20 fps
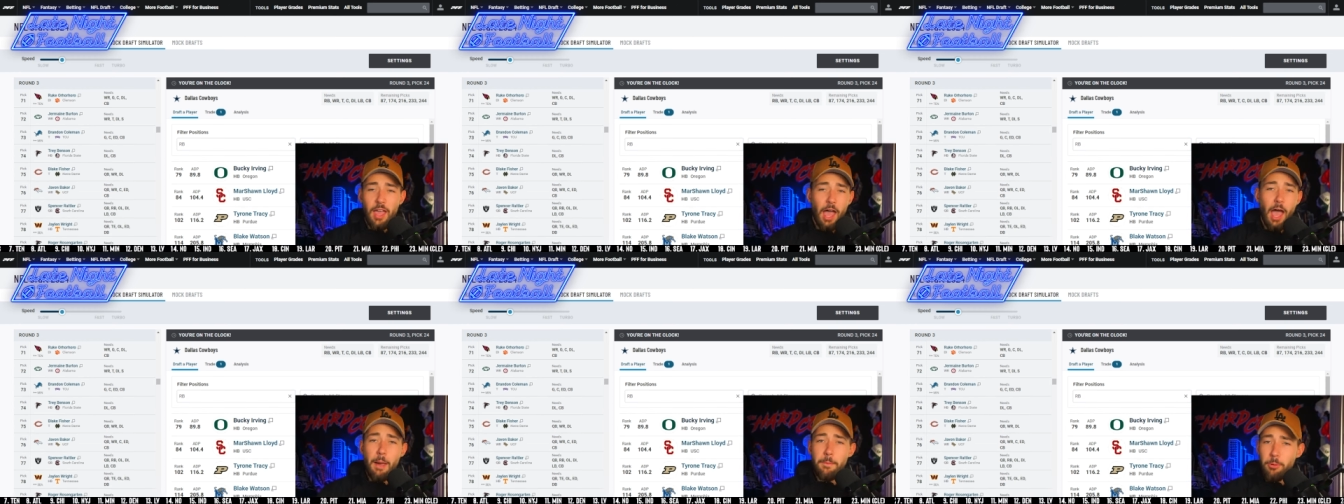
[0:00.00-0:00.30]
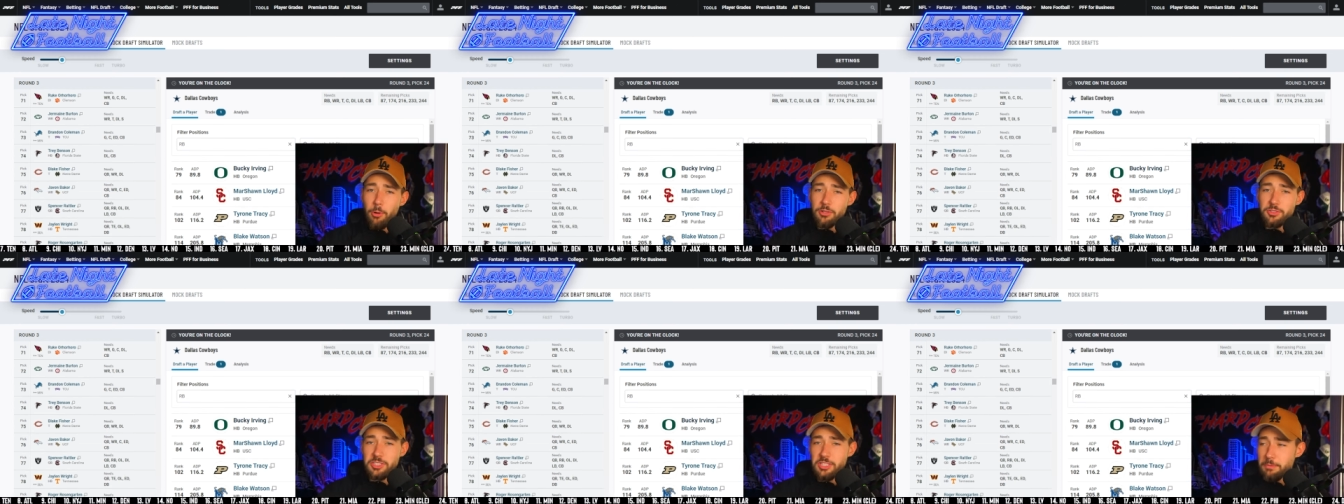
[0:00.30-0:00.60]
I'm
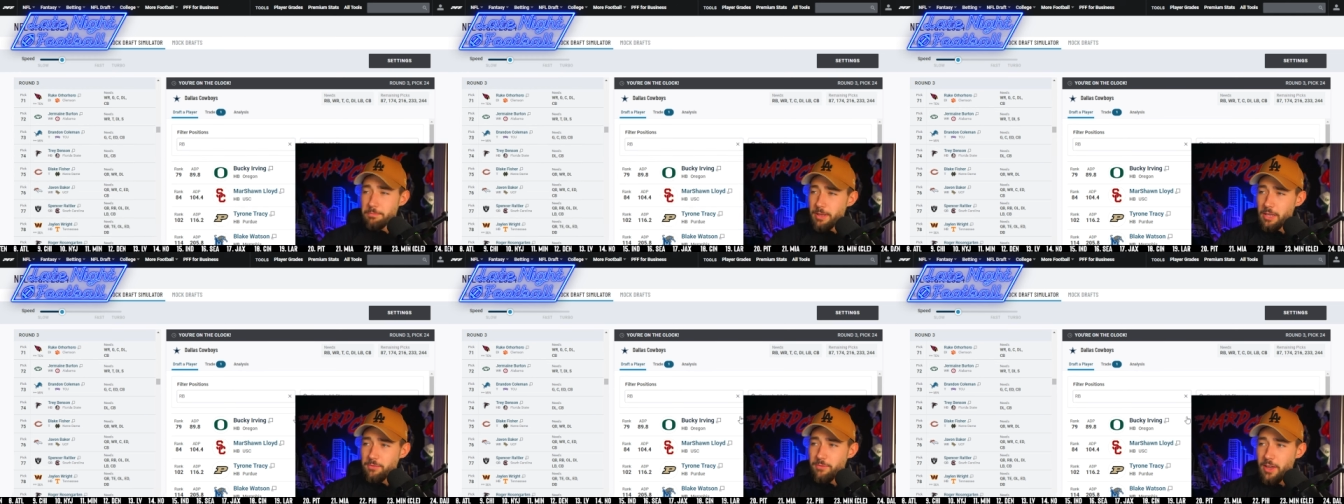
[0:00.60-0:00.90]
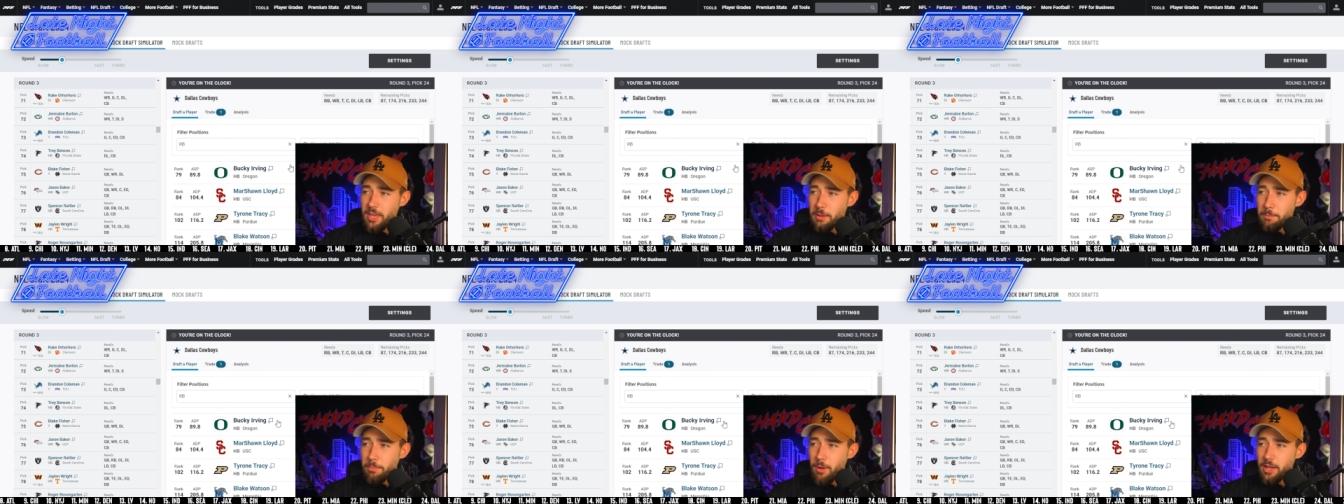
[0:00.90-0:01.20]
personally a big
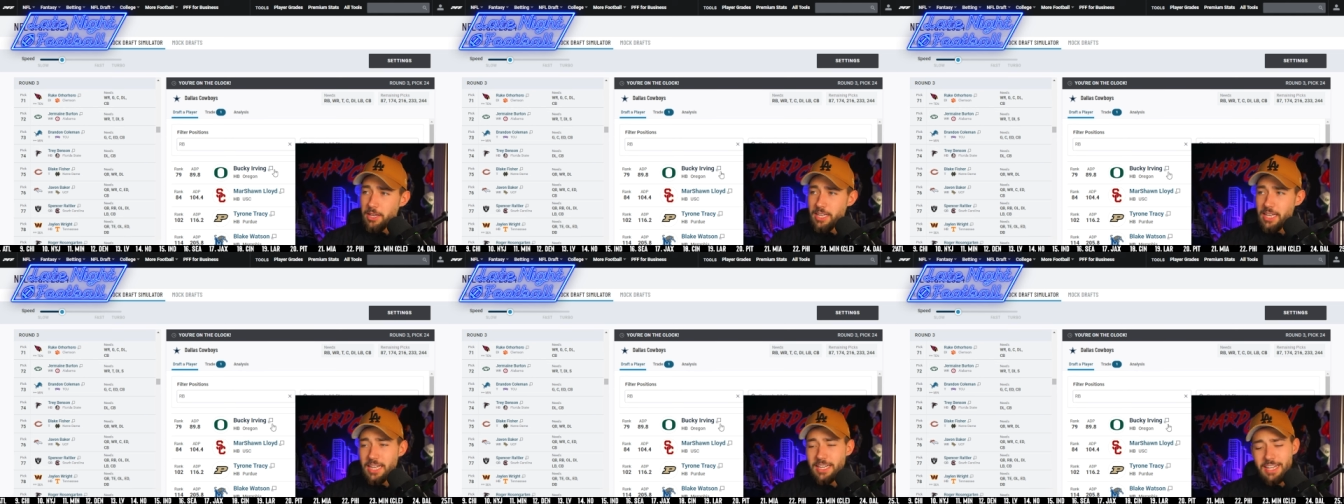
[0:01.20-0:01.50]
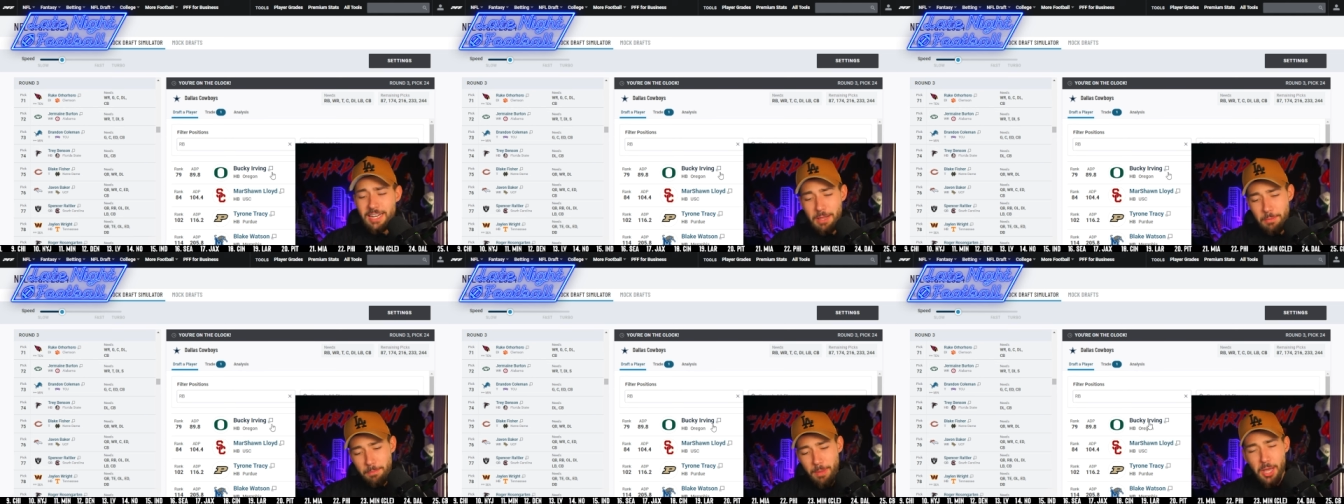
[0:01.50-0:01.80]
fan of Bucky. He
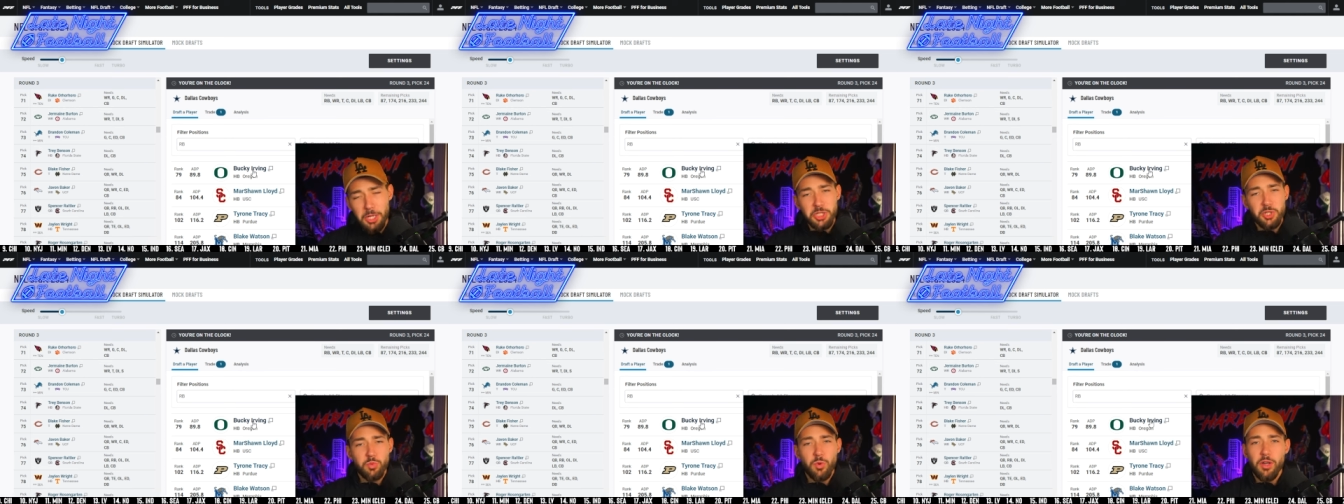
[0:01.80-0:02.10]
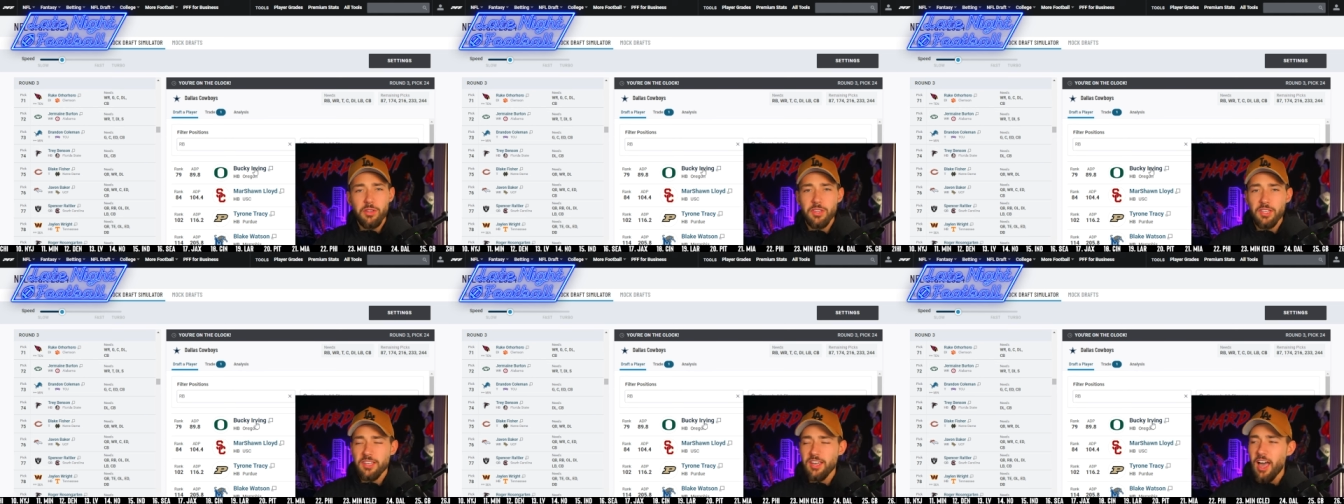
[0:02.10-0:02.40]
didn't measure well
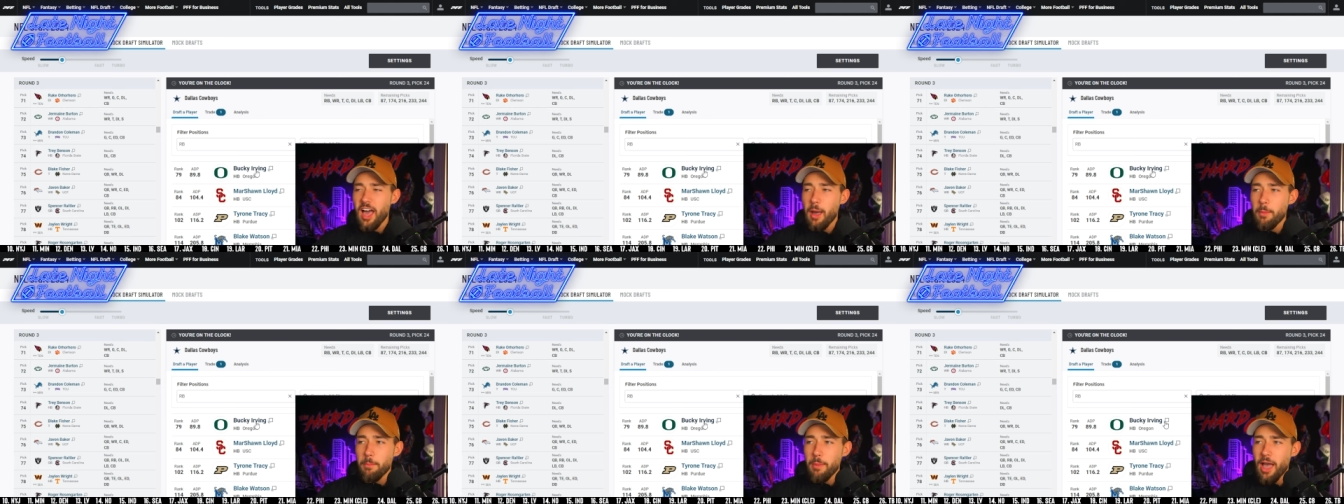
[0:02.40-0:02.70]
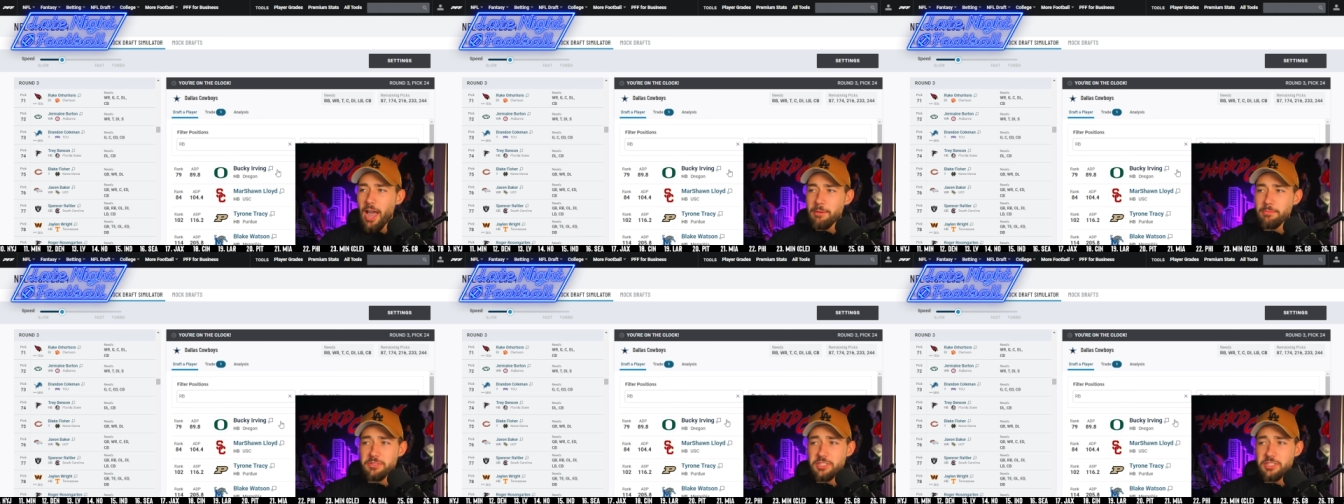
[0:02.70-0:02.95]
at the combine,